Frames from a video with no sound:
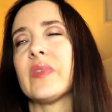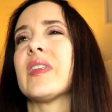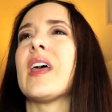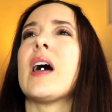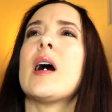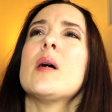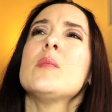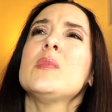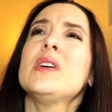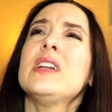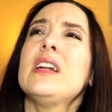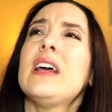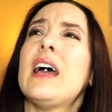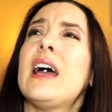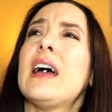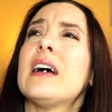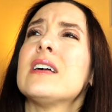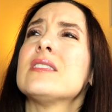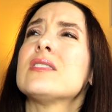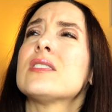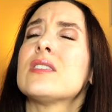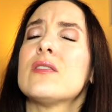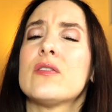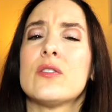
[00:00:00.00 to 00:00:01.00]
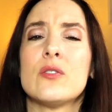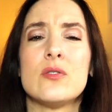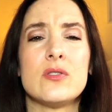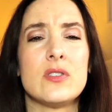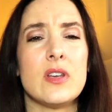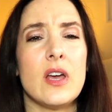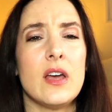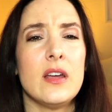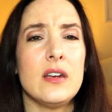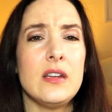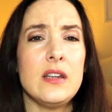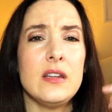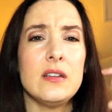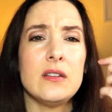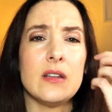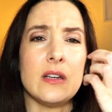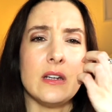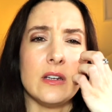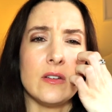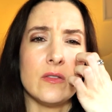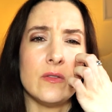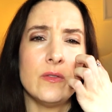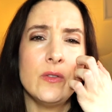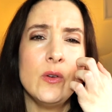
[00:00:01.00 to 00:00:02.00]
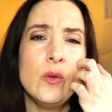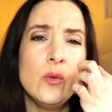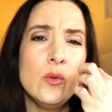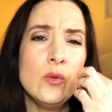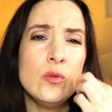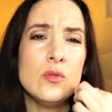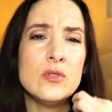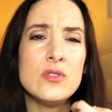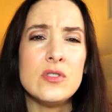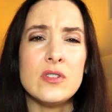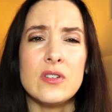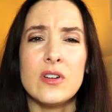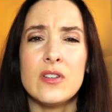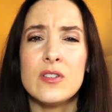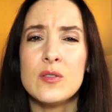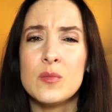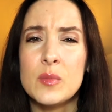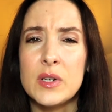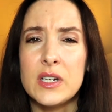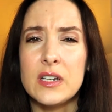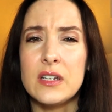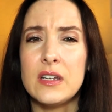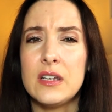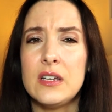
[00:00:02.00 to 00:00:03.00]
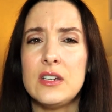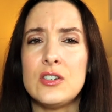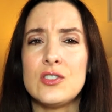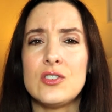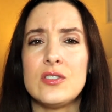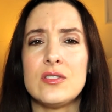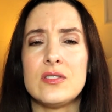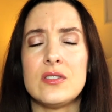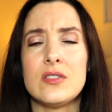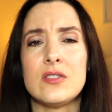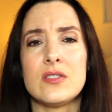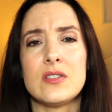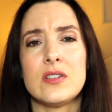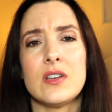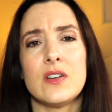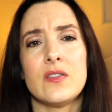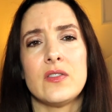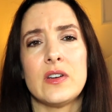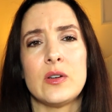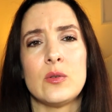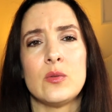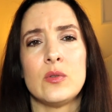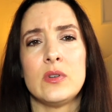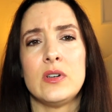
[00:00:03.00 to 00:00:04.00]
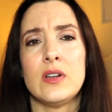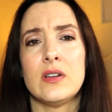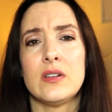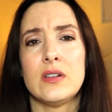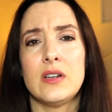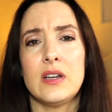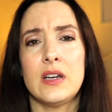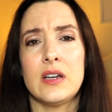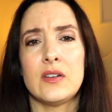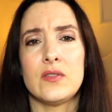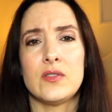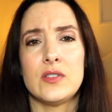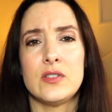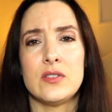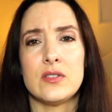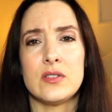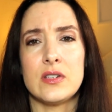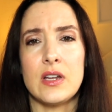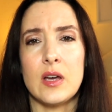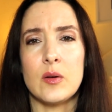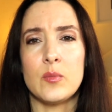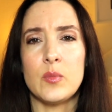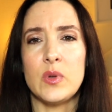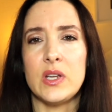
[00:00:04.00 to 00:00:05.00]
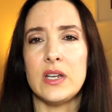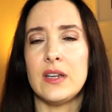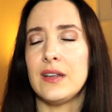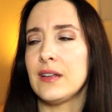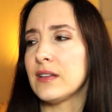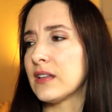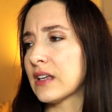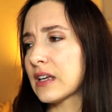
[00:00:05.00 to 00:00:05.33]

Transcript: I'm gonna ask if there's any like foods and other medications and stuff I would have to stop eating.